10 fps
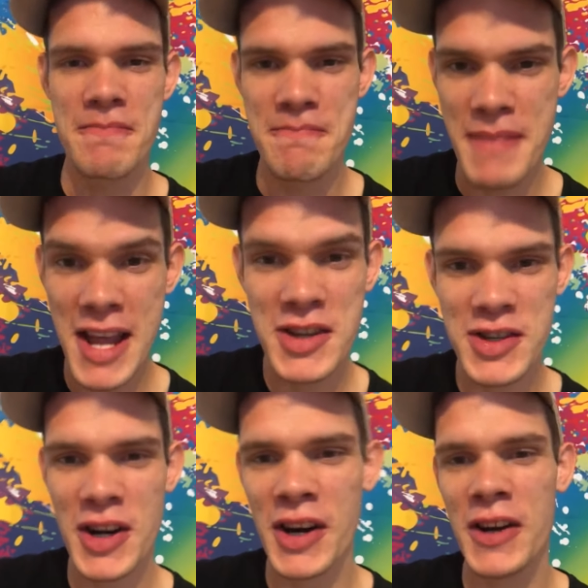Make
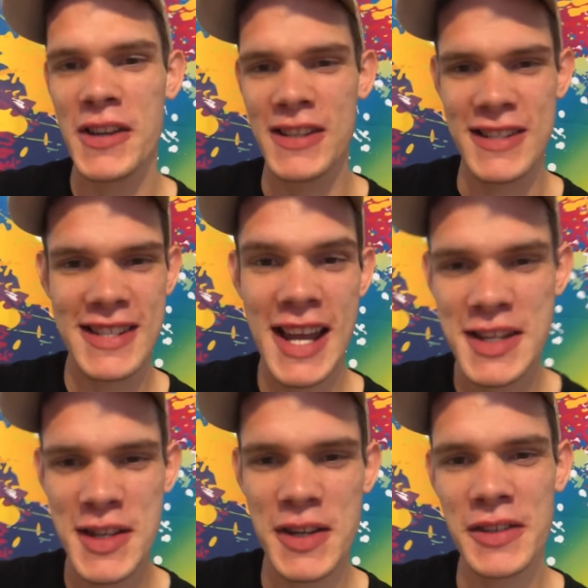sure you stay
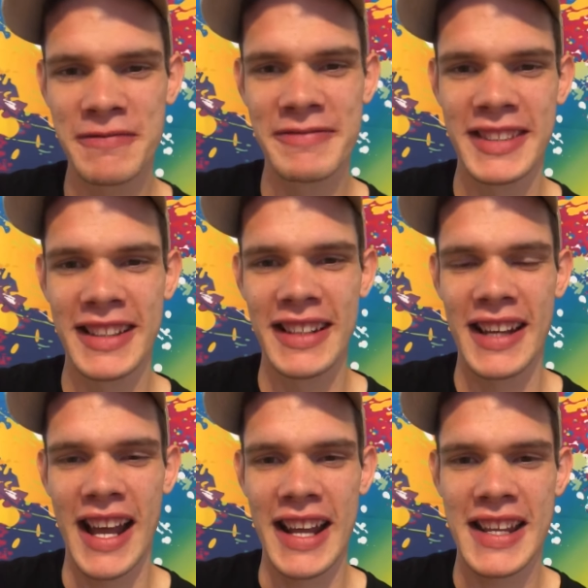tuned
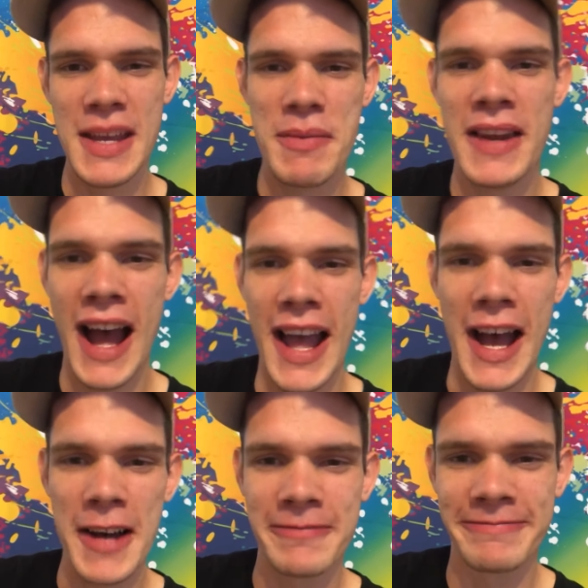and keep an eye
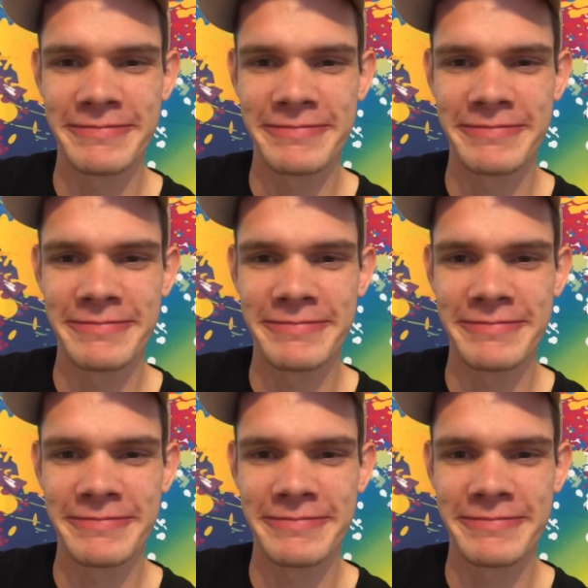out.